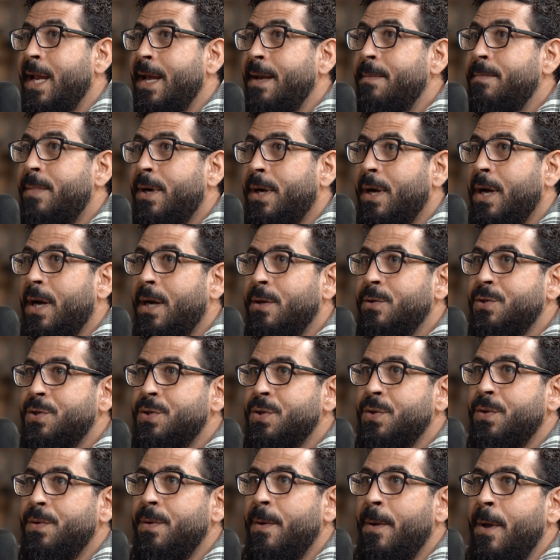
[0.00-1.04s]
neighbor house?
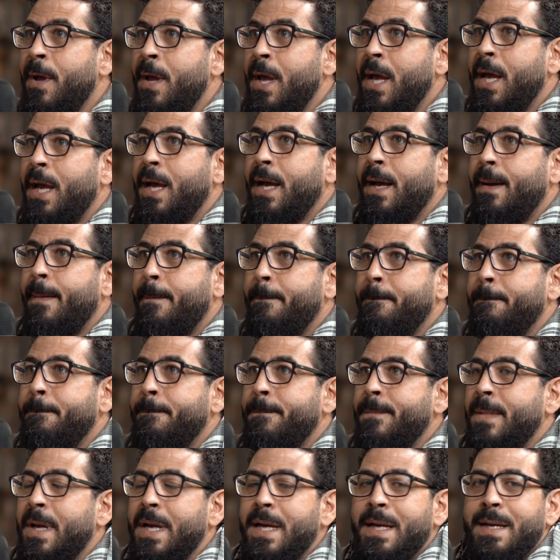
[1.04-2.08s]
So
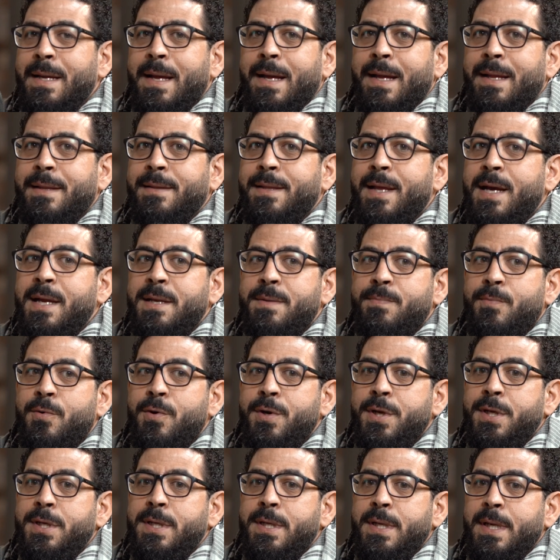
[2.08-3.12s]
at that
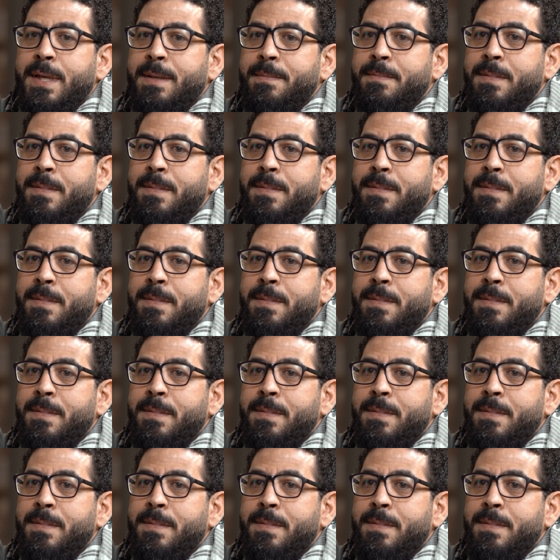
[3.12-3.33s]
point,